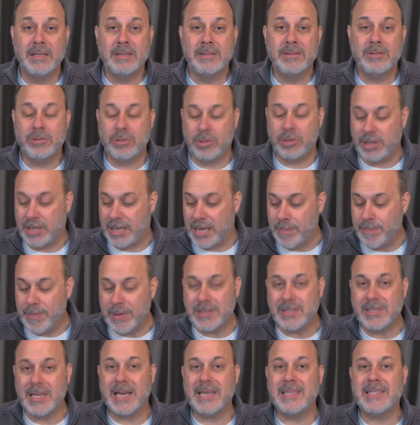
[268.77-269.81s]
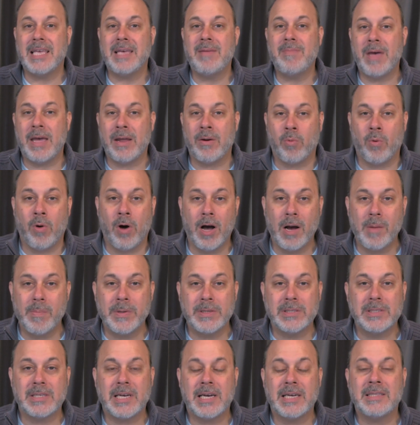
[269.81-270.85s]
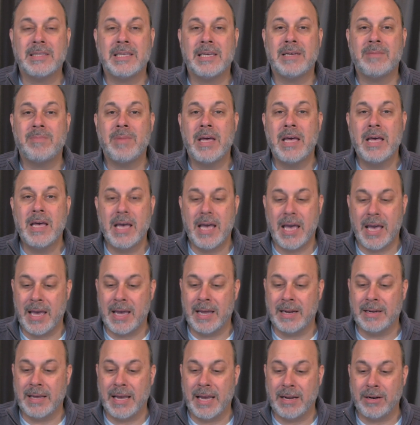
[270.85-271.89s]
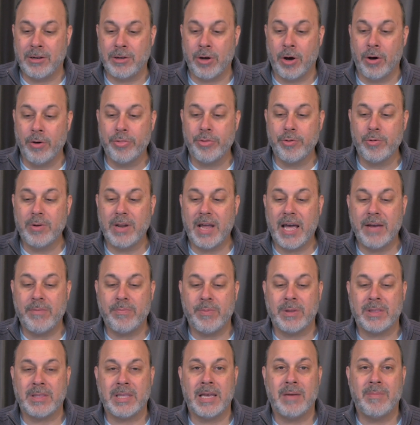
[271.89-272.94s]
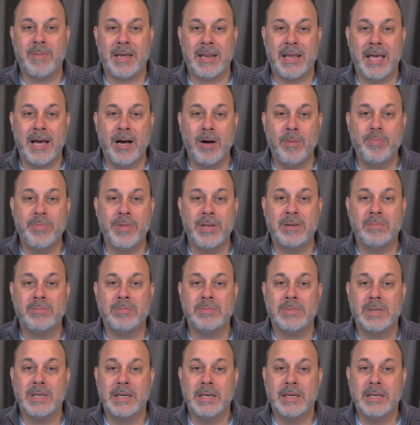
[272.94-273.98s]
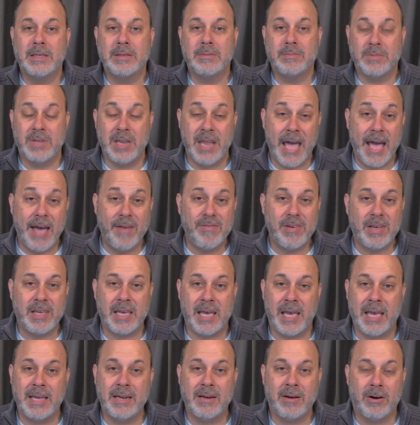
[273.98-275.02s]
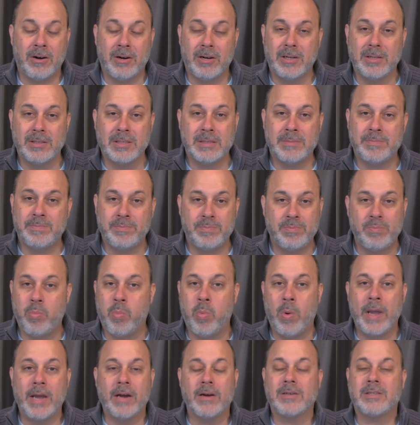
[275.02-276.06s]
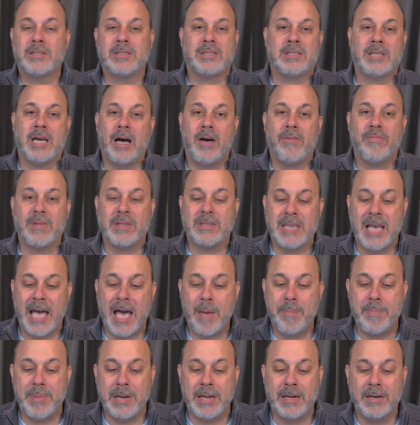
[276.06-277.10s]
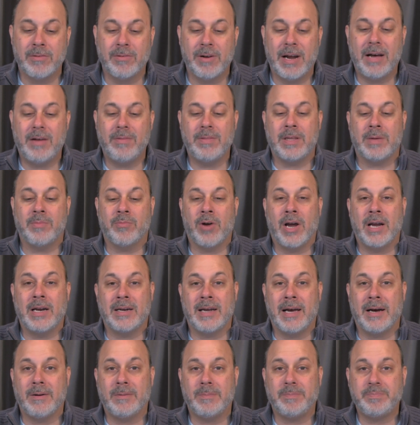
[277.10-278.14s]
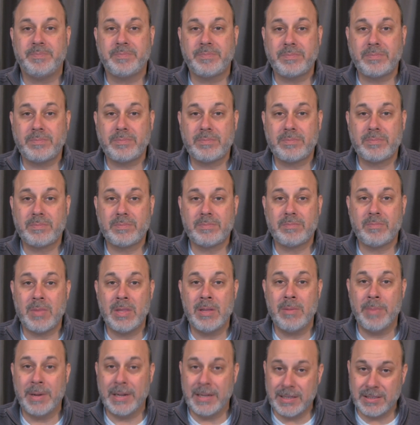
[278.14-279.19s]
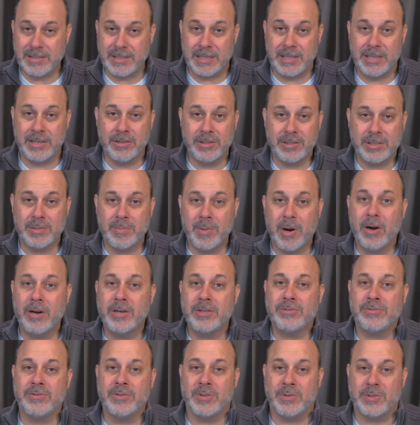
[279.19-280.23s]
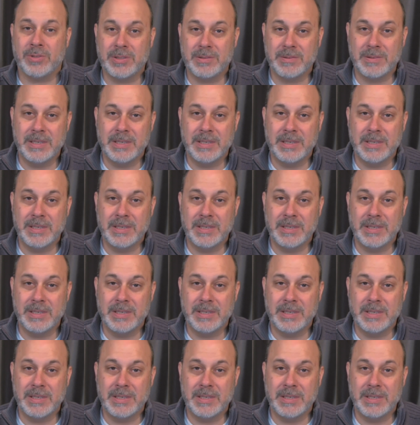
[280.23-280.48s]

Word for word: to get beside them and walk beside them and, and go through life with them and help them navigate all the weird stuff that's happening around them right now. But listen, here's some hard truth